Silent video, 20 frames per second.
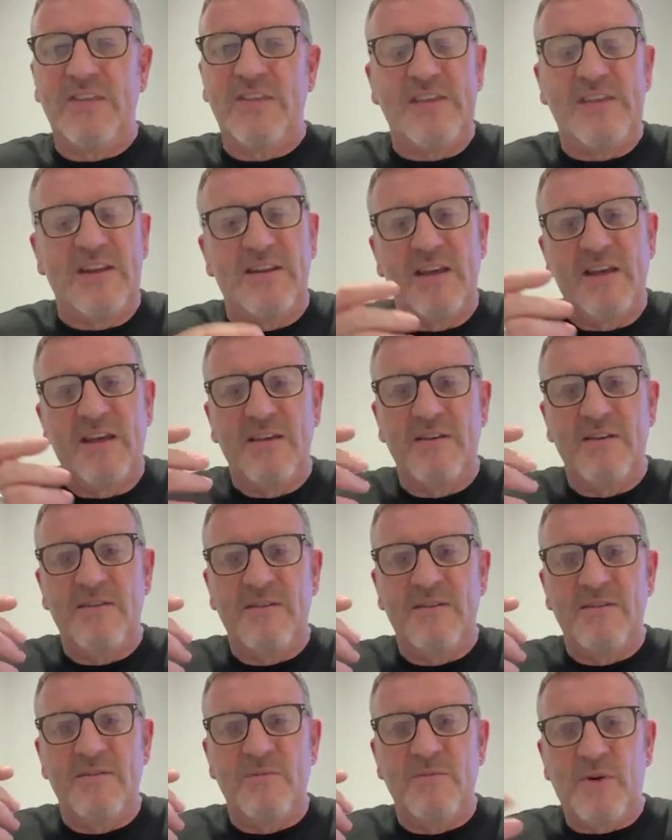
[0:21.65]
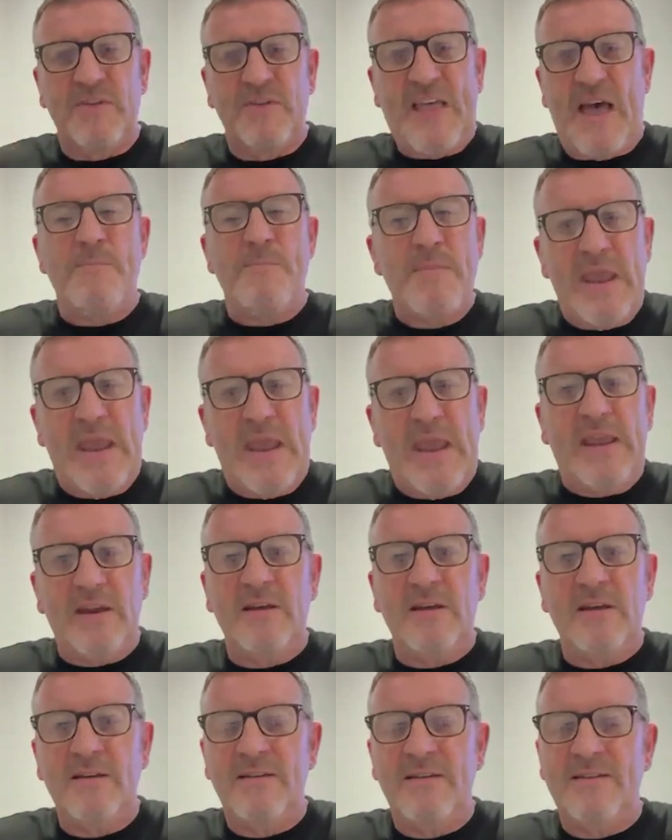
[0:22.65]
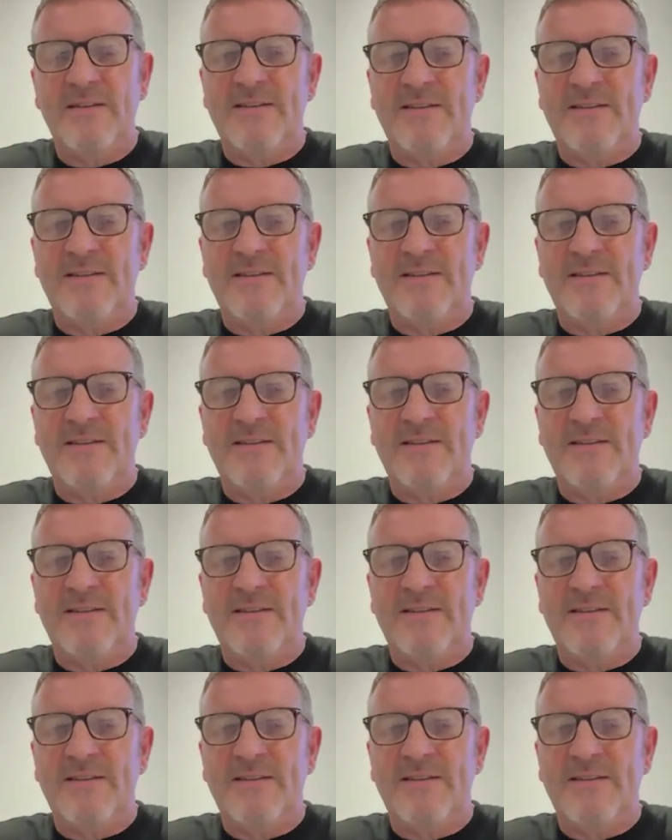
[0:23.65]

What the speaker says: And he said, what does that mean?